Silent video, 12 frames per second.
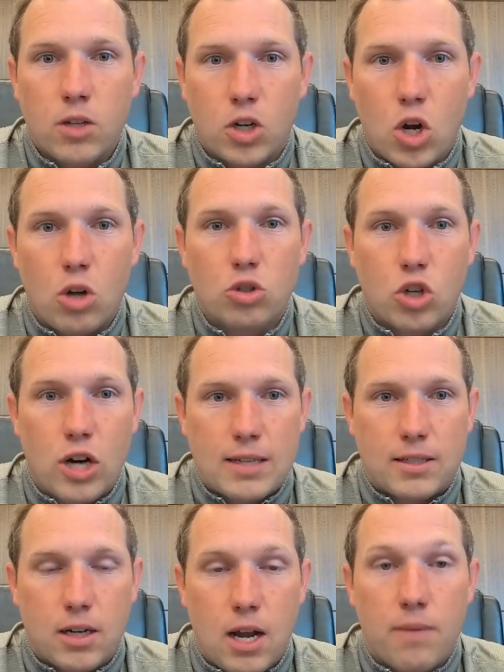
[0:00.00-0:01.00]
The culture
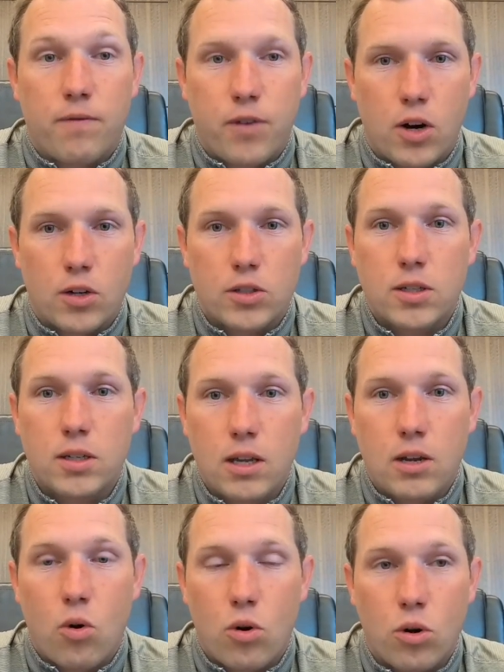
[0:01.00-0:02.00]
has to come first
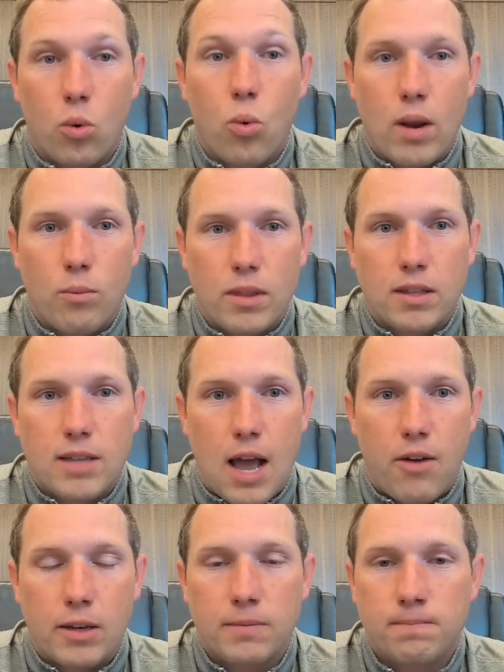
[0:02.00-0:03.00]
in order to win with the
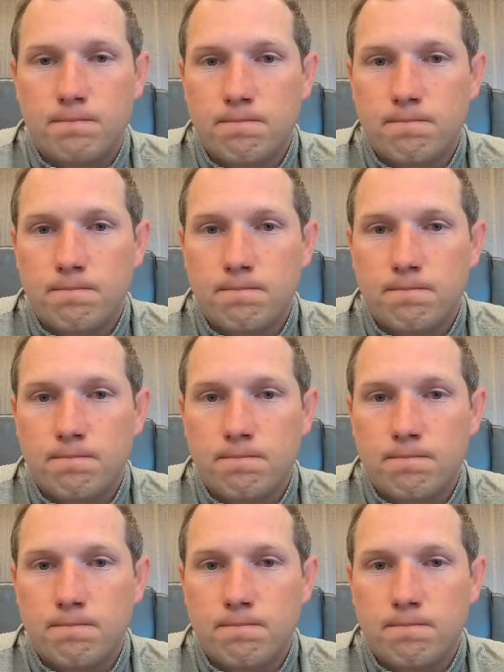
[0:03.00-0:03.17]
talent.